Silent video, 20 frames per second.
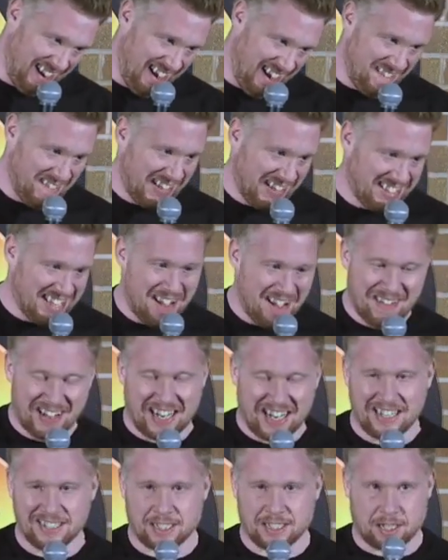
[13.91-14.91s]
Every time I
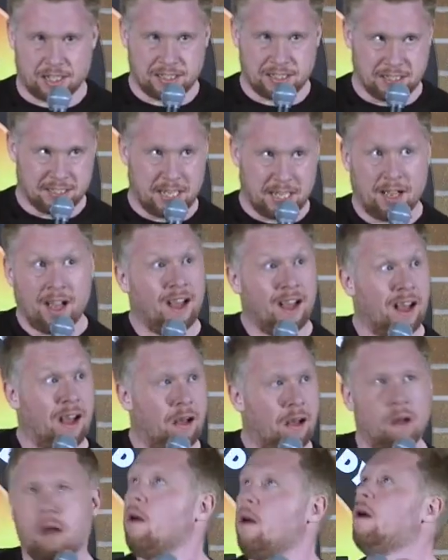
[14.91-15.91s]
glance across, he's like,
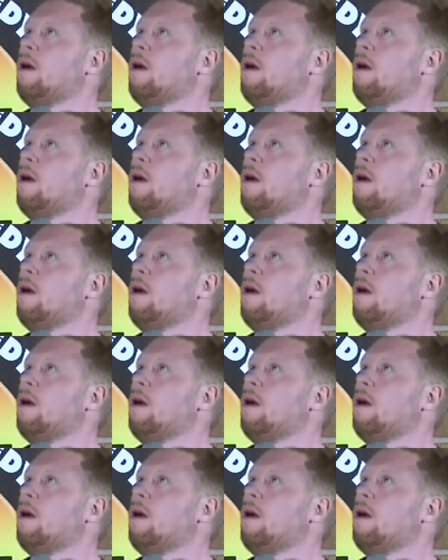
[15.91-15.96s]
uh-oh.